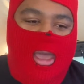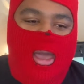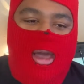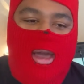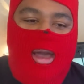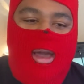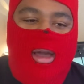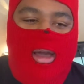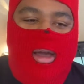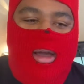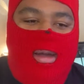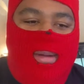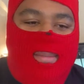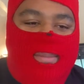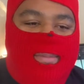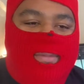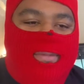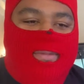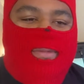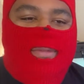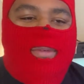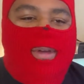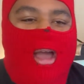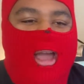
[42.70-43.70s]
um
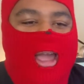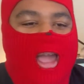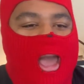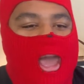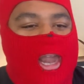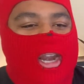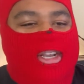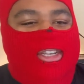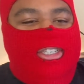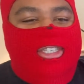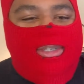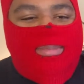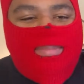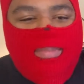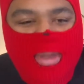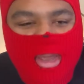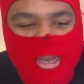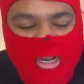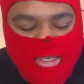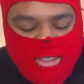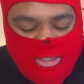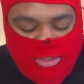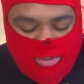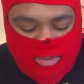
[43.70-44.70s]
I got a
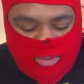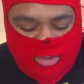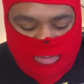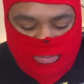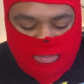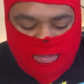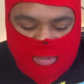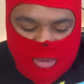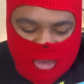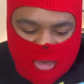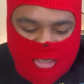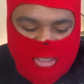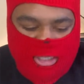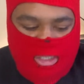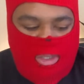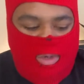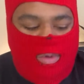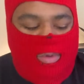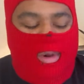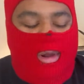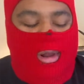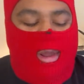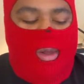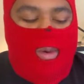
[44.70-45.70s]
special, special
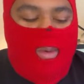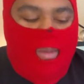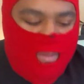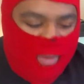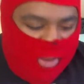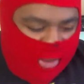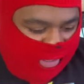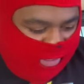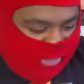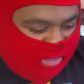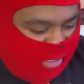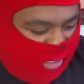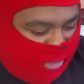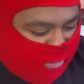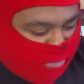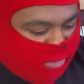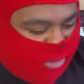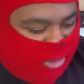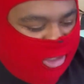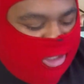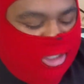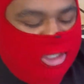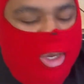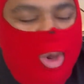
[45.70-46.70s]
request. I'm
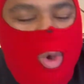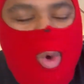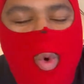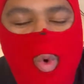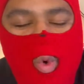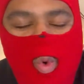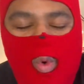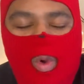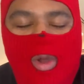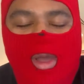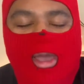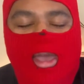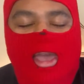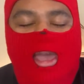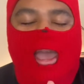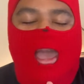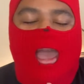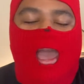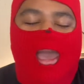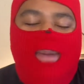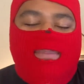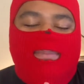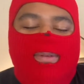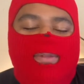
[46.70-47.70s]
so
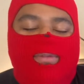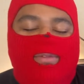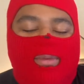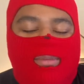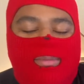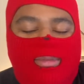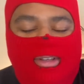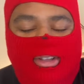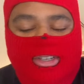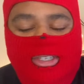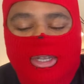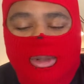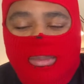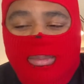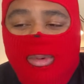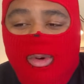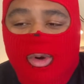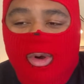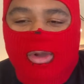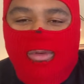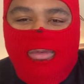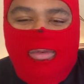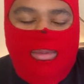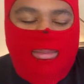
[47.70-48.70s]
happy from the
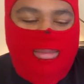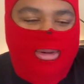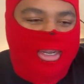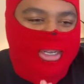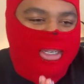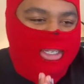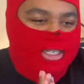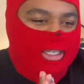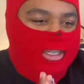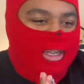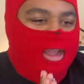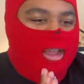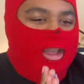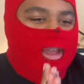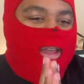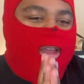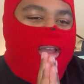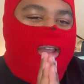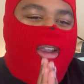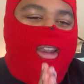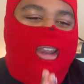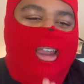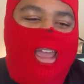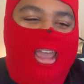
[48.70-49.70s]
support from this
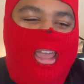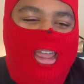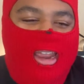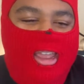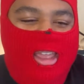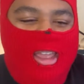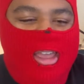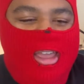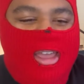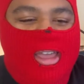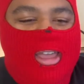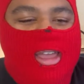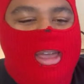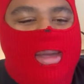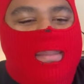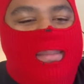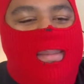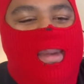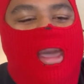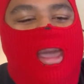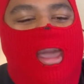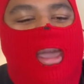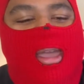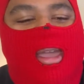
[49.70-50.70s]
lady.
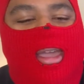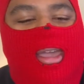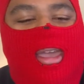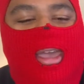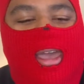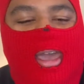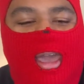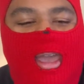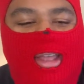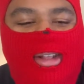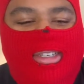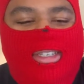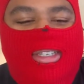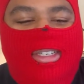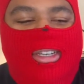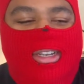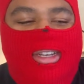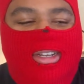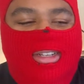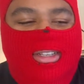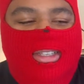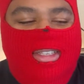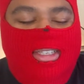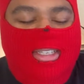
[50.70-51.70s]
Man, catch
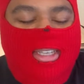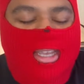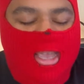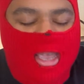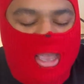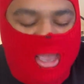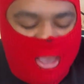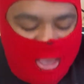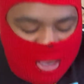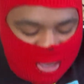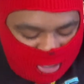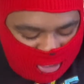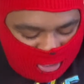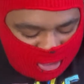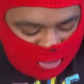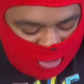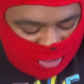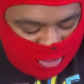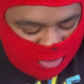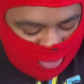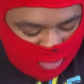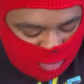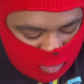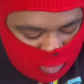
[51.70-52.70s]
the
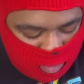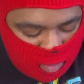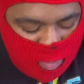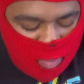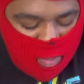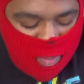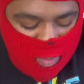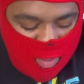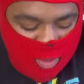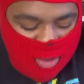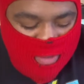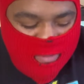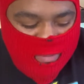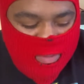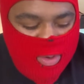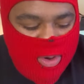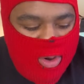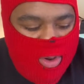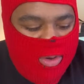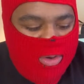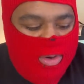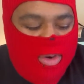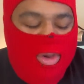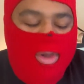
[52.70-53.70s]
tea. Ooh, we, if you
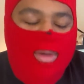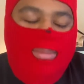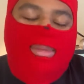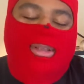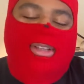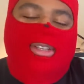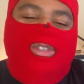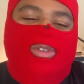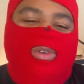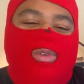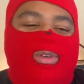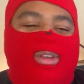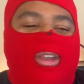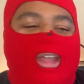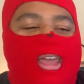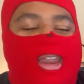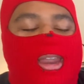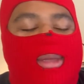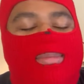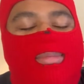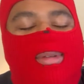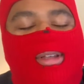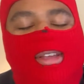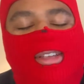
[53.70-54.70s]
don't know it, Miss True
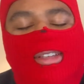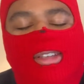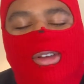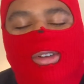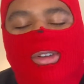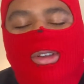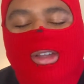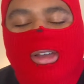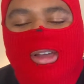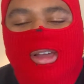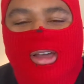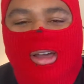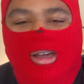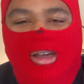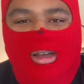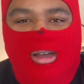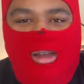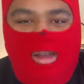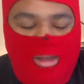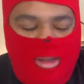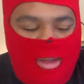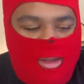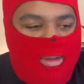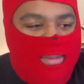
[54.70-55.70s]
Lady, please go look her
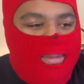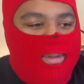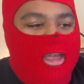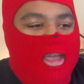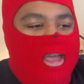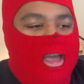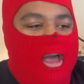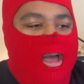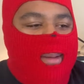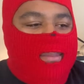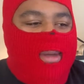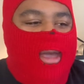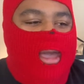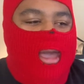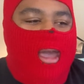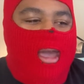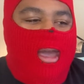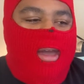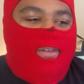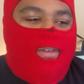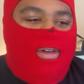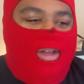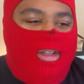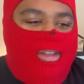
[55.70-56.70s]
up. I'm going to
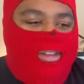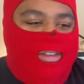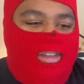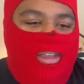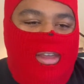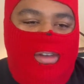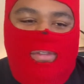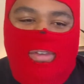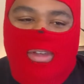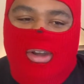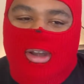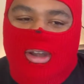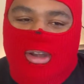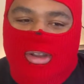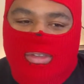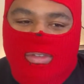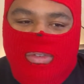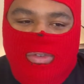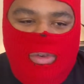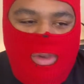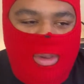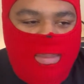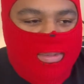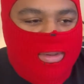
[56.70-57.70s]
have her stuff in the
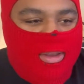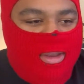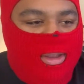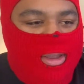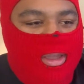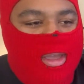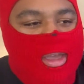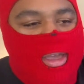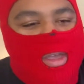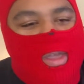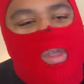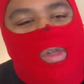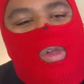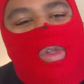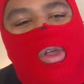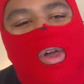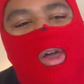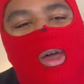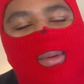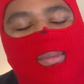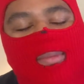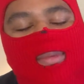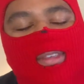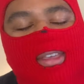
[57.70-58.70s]
description. You
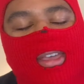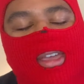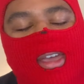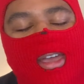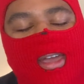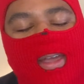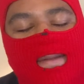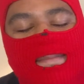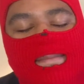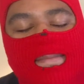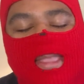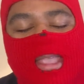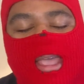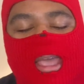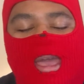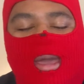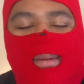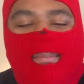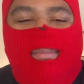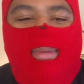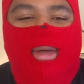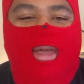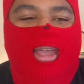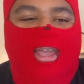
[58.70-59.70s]
know what I'm saying?
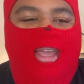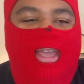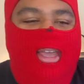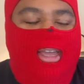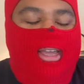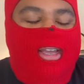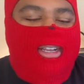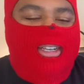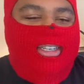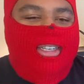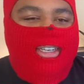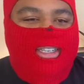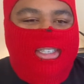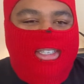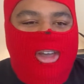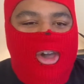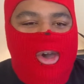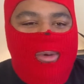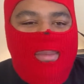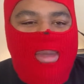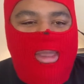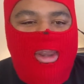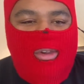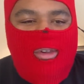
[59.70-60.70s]
But she
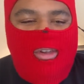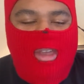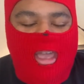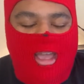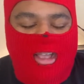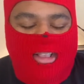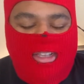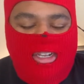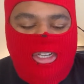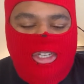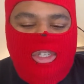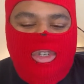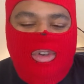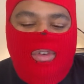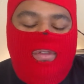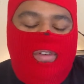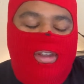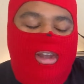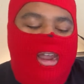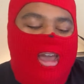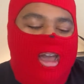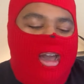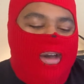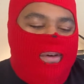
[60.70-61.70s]
told me to react to
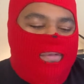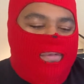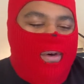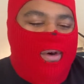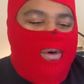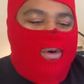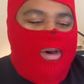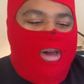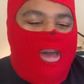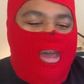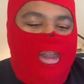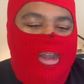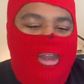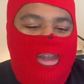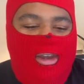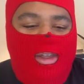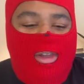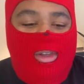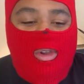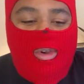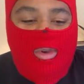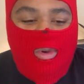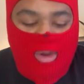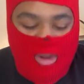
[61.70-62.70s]
Juvenile 400
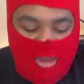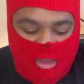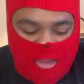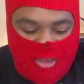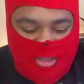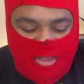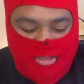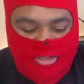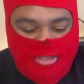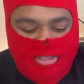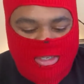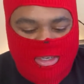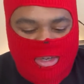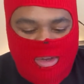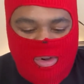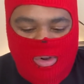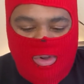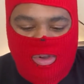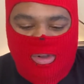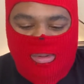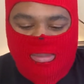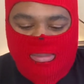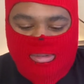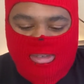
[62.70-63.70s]
Degreez. You know
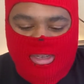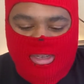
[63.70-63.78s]
what I'm